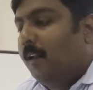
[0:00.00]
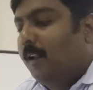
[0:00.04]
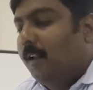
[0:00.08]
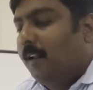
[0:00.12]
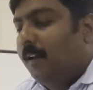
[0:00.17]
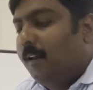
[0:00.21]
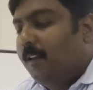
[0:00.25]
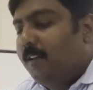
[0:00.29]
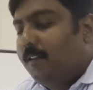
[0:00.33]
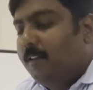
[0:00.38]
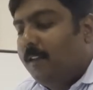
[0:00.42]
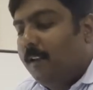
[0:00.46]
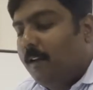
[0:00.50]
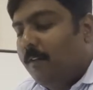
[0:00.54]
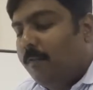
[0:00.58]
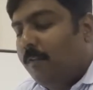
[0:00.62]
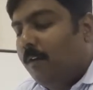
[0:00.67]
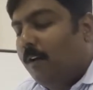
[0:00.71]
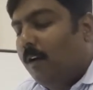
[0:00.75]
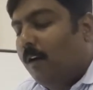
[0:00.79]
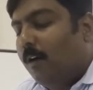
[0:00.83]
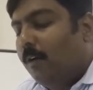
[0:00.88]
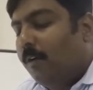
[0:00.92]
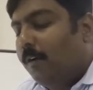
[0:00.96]
Initially
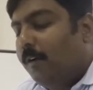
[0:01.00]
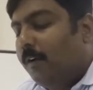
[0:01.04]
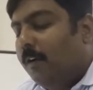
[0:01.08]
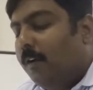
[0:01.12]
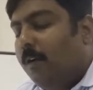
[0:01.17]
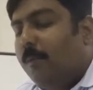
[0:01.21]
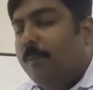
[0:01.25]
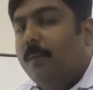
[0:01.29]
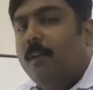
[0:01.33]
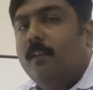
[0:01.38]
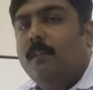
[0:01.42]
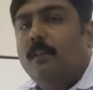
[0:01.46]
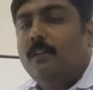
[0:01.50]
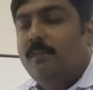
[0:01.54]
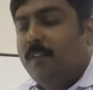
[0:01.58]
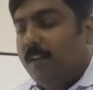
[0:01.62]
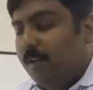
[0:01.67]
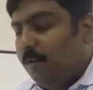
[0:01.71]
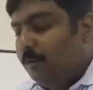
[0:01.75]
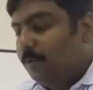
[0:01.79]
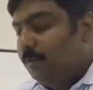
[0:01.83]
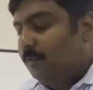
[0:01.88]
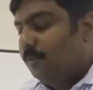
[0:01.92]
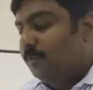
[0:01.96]
for auto indent process, we
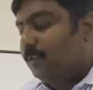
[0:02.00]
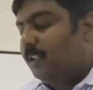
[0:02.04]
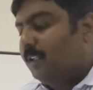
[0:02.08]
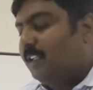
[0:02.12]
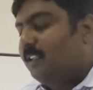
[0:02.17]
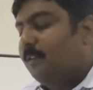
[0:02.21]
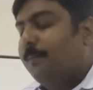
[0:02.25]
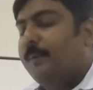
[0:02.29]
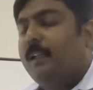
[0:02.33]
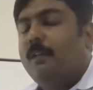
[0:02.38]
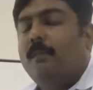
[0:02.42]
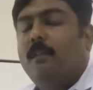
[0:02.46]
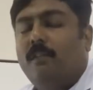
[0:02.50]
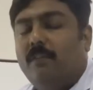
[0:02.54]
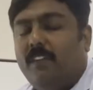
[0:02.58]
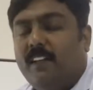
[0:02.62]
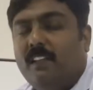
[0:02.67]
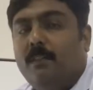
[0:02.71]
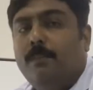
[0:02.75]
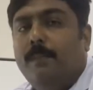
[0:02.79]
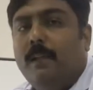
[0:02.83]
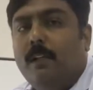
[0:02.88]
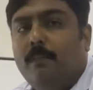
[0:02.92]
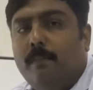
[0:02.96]
used to fix
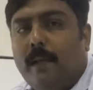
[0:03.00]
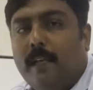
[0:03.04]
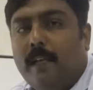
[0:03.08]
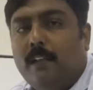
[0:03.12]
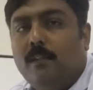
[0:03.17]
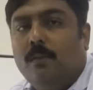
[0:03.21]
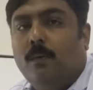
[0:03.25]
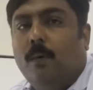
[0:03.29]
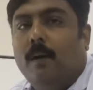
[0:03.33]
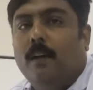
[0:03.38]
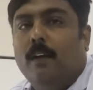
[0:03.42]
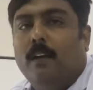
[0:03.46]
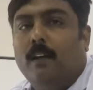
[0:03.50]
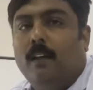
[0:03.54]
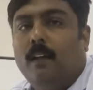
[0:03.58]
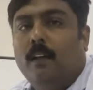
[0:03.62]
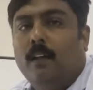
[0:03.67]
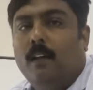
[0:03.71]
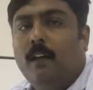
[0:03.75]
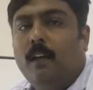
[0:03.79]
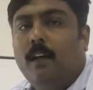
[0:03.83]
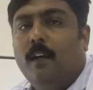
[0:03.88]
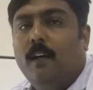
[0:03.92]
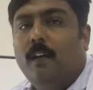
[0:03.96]
min-max
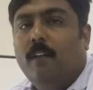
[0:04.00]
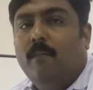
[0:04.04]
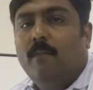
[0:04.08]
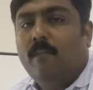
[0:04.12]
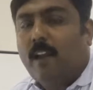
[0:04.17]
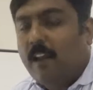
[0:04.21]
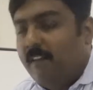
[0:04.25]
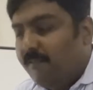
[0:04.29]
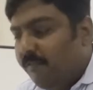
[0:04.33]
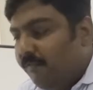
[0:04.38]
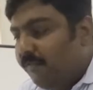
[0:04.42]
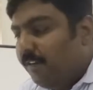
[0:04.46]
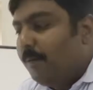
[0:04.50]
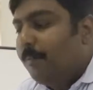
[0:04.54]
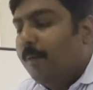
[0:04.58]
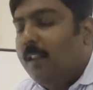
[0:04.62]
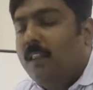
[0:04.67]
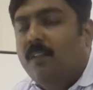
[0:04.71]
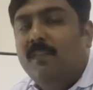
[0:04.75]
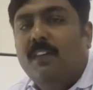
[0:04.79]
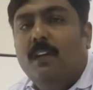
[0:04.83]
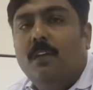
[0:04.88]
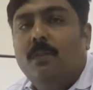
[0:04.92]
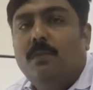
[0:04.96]
quantity, and every
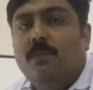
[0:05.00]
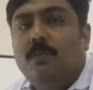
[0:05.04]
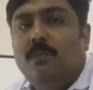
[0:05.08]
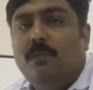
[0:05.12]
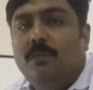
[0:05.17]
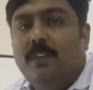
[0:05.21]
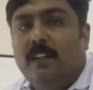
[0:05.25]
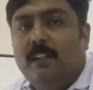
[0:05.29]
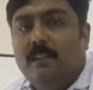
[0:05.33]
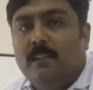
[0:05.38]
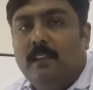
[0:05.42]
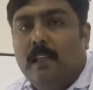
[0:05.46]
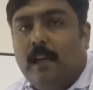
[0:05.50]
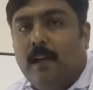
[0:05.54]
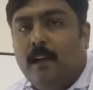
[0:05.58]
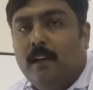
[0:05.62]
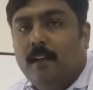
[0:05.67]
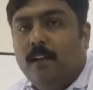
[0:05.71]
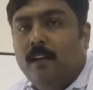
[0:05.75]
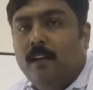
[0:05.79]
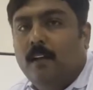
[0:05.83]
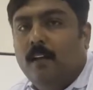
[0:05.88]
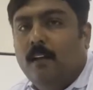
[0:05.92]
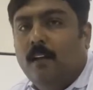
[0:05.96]
month we used to fix that.
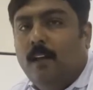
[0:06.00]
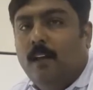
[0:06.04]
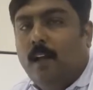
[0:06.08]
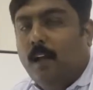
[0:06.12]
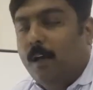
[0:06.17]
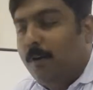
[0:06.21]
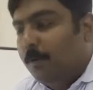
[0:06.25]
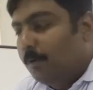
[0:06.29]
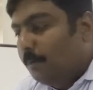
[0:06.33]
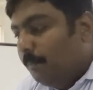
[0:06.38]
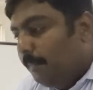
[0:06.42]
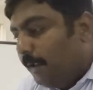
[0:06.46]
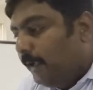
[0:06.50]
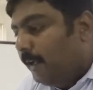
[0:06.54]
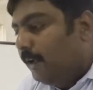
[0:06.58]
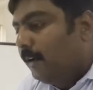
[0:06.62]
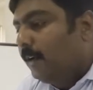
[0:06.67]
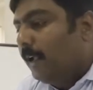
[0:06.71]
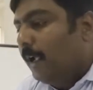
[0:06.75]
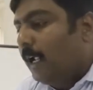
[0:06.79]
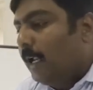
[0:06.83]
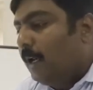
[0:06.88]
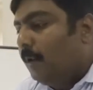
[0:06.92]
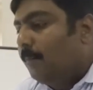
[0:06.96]
And to make it
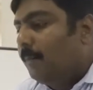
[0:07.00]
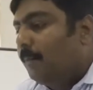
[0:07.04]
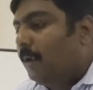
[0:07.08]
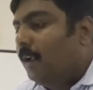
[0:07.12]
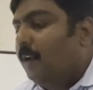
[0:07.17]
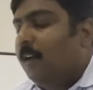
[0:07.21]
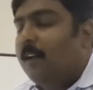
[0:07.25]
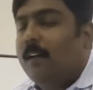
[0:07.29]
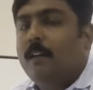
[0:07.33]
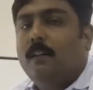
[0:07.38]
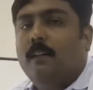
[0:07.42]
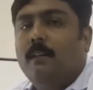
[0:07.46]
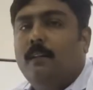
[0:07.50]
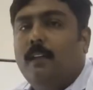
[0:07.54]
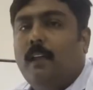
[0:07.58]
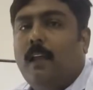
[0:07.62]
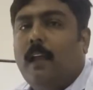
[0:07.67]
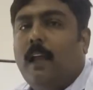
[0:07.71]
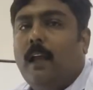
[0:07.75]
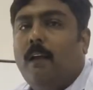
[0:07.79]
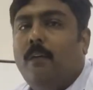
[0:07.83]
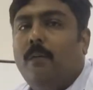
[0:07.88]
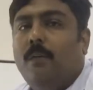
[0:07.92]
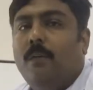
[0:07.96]
dynamic, I
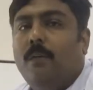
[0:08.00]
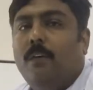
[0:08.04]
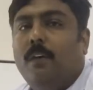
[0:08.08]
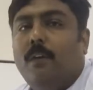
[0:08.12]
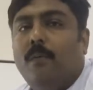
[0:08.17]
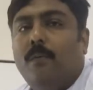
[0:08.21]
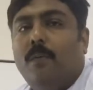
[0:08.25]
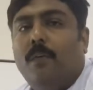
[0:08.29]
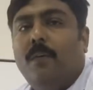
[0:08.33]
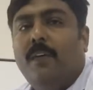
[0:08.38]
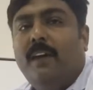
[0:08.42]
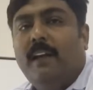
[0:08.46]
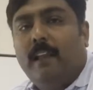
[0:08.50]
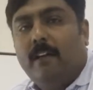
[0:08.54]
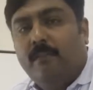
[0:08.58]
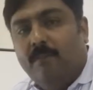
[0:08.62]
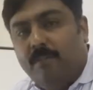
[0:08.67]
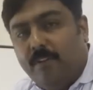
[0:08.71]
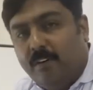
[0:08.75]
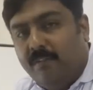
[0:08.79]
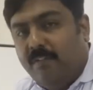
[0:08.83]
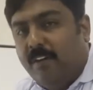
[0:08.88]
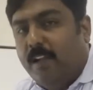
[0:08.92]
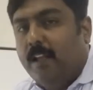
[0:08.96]
have to review it
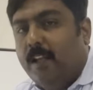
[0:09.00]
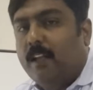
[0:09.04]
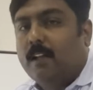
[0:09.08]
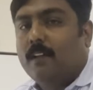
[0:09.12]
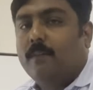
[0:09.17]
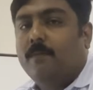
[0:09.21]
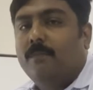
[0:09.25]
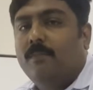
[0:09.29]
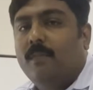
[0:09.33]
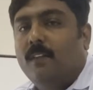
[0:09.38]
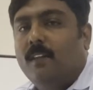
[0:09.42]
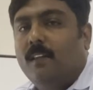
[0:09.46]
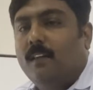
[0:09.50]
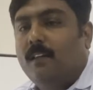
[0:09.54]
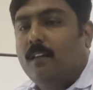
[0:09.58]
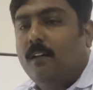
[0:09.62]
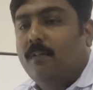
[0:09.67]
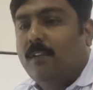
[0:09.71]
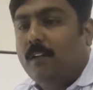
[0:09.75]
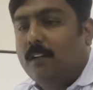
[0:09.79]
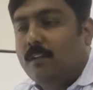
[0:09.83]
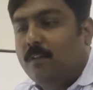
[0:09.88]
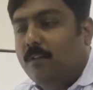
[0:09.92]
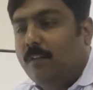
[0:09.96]
every week.
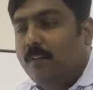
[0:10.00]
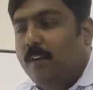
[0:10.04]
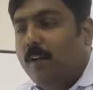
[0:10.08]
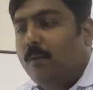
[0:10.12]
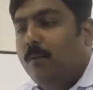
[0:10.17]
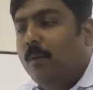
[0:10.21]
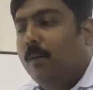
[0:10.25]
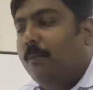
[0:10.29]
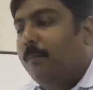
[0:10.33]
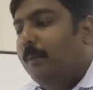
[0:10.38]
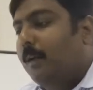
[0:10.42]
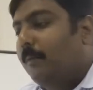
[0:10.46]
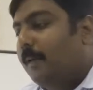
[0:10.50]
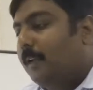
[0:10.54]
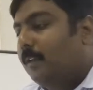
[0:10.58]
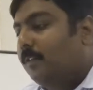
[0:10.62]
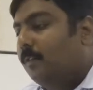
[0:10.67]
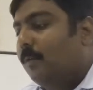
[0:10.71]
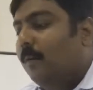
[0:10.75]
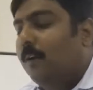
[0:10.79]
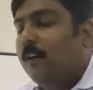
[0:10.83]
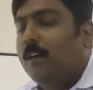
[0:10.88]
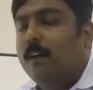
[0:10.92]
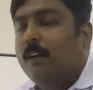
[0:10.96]
First week one min-max
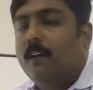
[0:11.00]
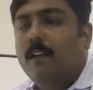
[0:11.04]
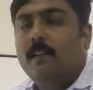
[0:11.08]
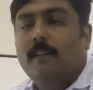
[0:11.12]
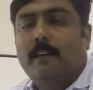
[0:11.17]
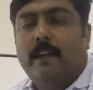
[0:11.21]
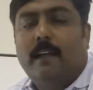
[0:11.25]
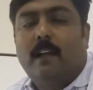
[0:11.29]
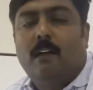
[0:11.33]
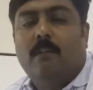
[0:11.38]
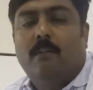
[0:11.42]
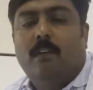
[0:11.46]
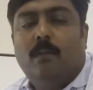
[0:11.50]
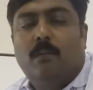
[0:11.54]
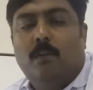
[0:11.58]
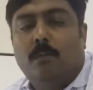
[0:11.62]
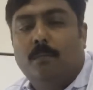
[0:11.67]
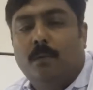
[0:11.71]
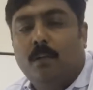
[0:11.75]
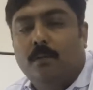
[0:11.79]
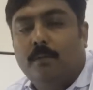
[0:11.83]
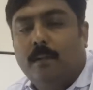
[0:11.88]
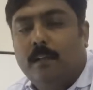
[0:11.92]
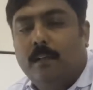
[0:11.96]
quantity, second week
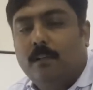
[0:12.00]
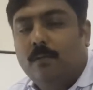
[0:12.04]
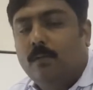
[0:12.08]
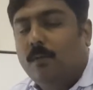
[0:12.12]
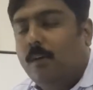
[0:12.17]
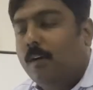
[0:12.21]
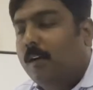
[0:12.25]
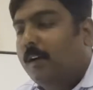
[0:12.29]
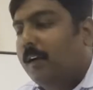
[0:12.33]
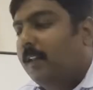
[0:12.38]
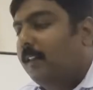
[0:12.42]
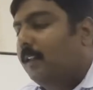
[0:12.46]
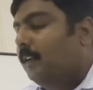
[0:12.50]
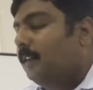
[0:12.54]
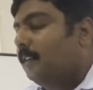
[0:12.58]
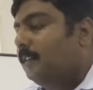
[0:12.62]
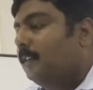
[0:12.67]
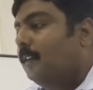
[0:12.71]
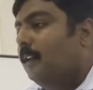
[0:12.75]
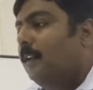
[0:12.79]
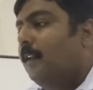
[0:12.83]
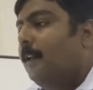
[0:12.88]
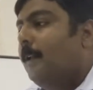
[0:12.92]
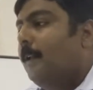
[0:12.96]
one min-max quantity.
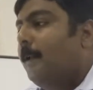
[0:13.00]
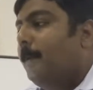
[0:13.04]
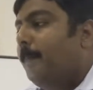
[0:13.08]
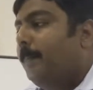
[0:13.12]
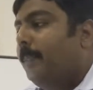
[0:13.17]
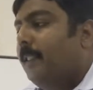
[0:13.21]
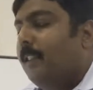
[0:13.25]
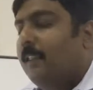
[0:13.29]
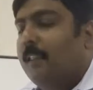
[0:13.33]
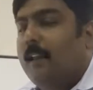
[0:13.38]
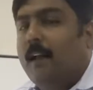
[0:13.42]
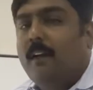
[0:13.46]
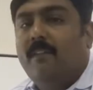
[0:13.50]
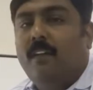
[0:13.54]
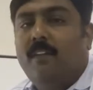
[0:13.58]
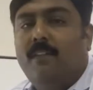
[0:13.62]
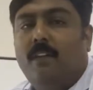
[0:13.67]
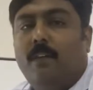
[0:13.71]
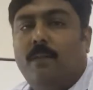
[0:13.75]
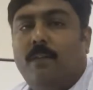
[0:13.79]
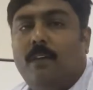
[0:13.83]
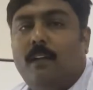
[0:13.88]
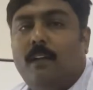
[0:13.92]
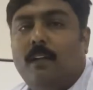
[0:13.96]
That way
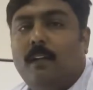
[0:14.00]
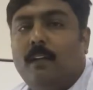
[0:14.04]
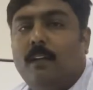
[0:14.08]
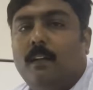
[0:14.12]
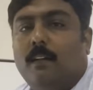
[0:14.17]
we work.